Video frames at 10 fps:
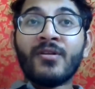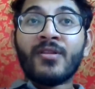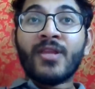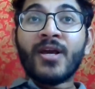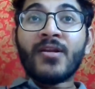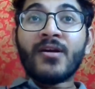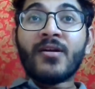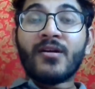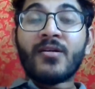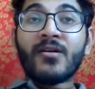that
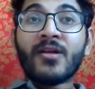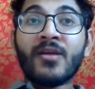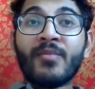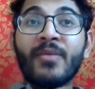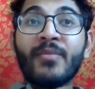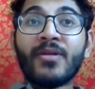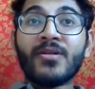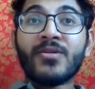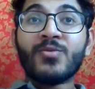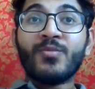are
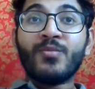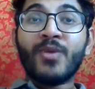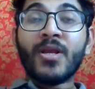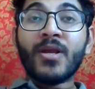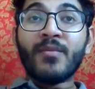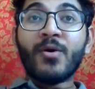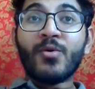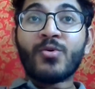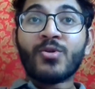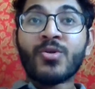implemented to bring
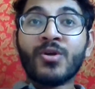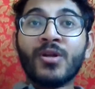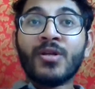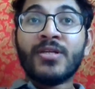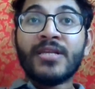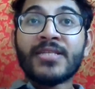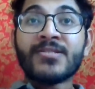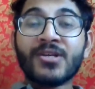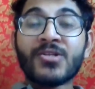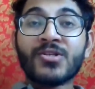about
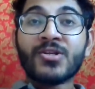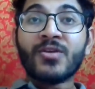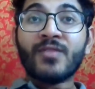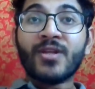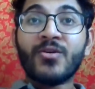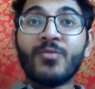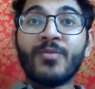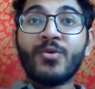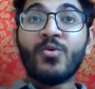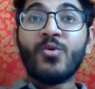destruction of that group
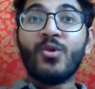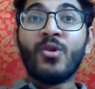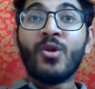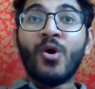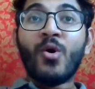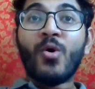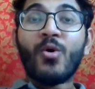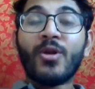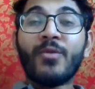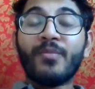in whole
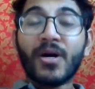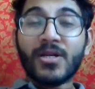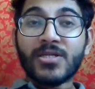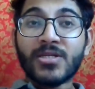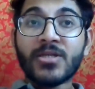or in part.